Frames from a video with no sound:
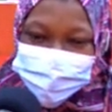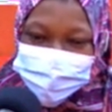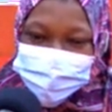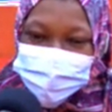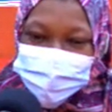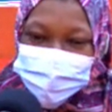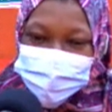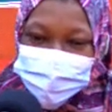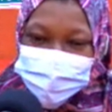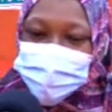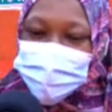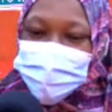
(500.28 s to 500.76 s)

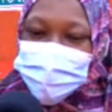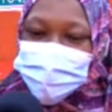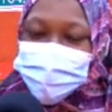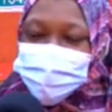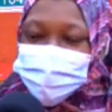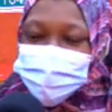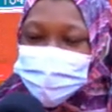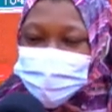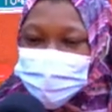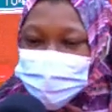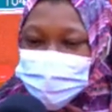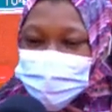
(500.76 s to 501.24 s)
My patcher,
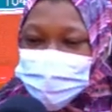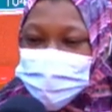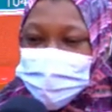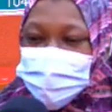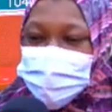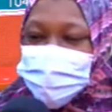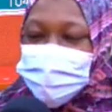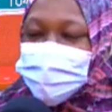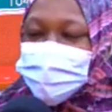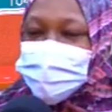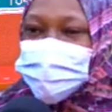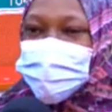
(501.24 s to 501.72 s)
I mean
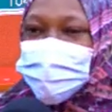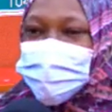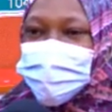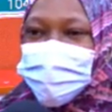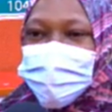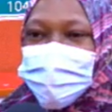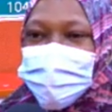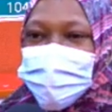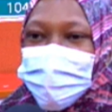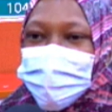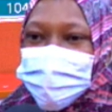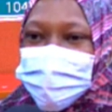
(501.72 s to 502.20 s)
to mend
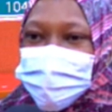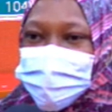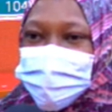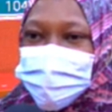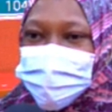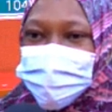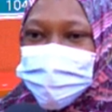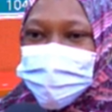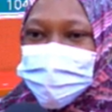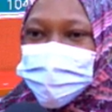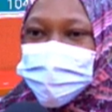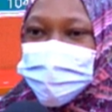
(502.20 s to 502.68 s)
than a dear.
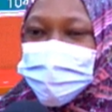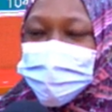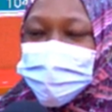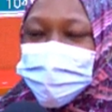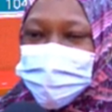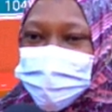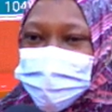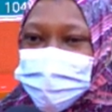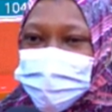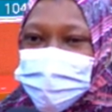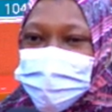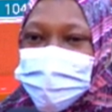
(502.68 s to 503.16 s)
May you,
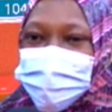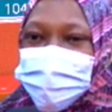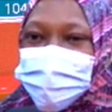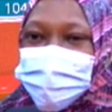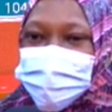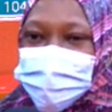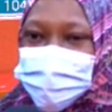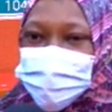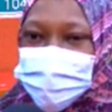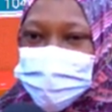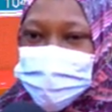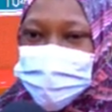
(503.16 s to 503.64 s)
dear,
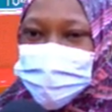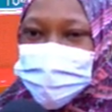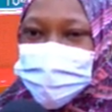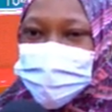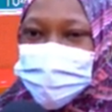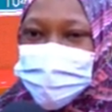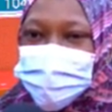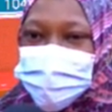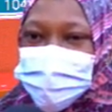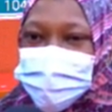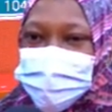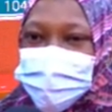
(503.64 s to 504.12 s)
say.
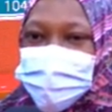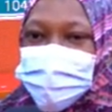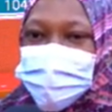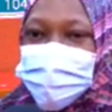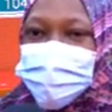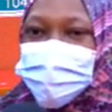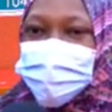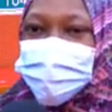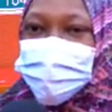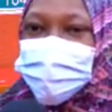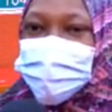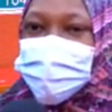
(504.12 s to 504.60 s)

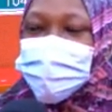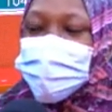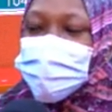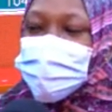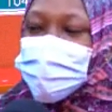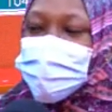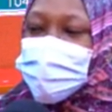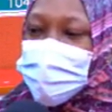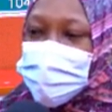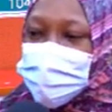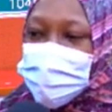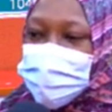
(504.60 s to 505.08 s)
Say
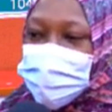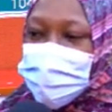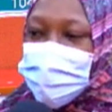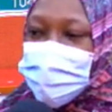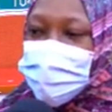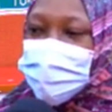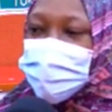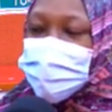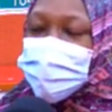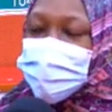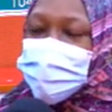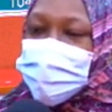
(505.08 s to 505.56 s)
yare
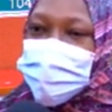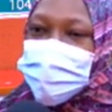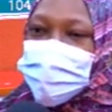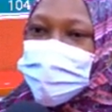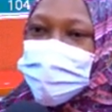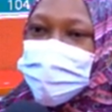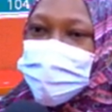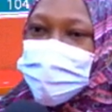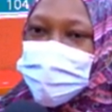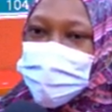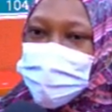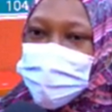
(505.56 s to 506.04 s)
a eden
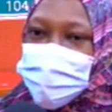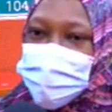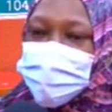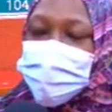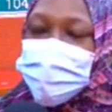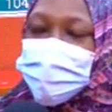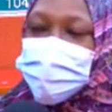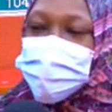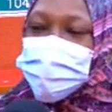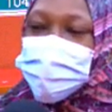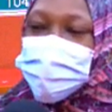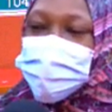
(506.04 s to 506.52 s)
ya
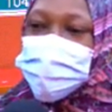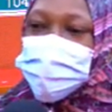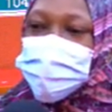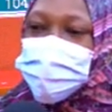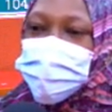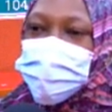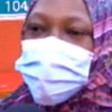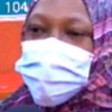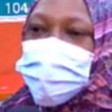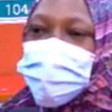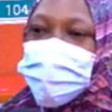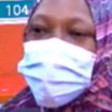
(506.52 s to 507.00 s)
da kuro bi
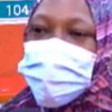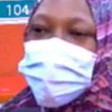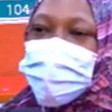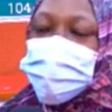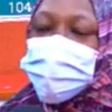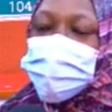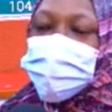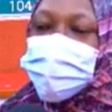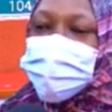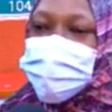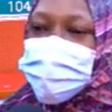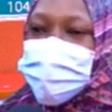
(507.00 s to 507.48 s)
wo ha
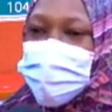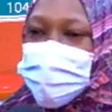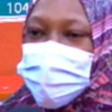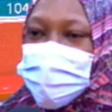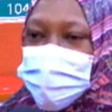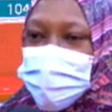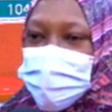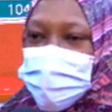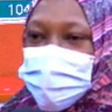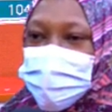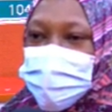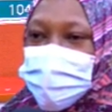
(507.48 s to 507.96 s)
wo be da
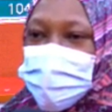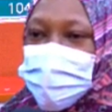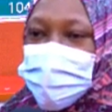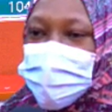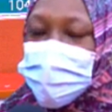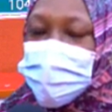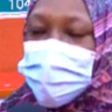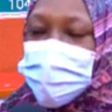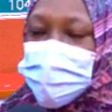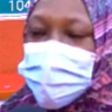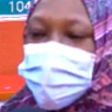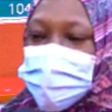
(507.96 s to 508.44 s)
kakra
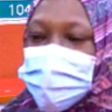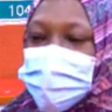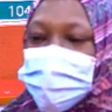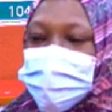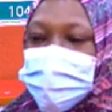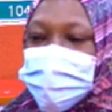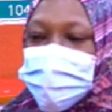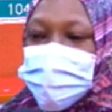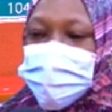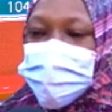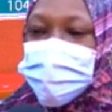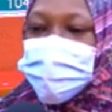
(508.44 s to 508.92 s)

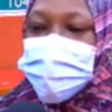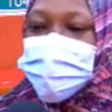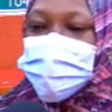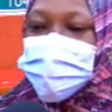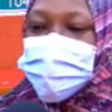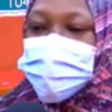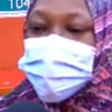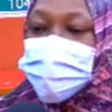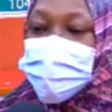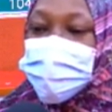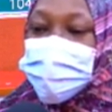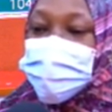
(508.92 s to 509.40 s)

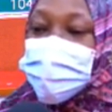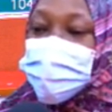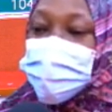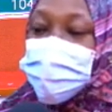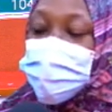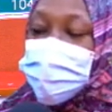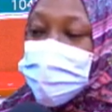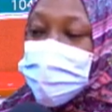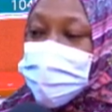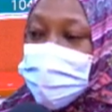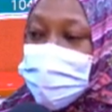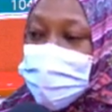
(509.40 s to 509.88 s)
ade
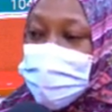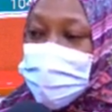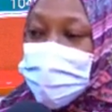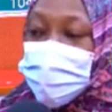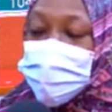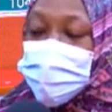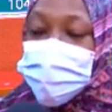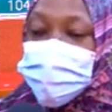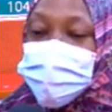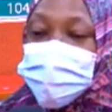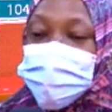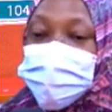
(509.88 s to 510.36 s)
bia
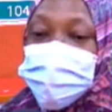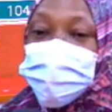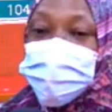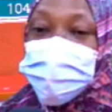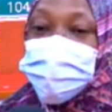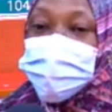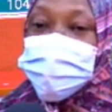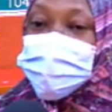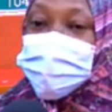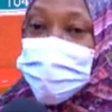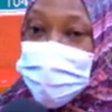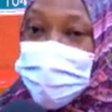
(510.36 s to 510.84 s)
meti ho
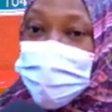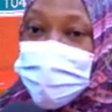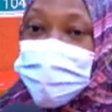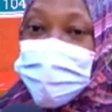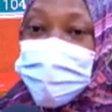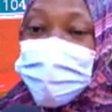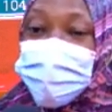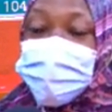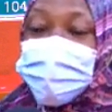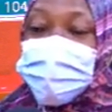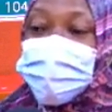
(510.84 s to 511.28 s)
saa na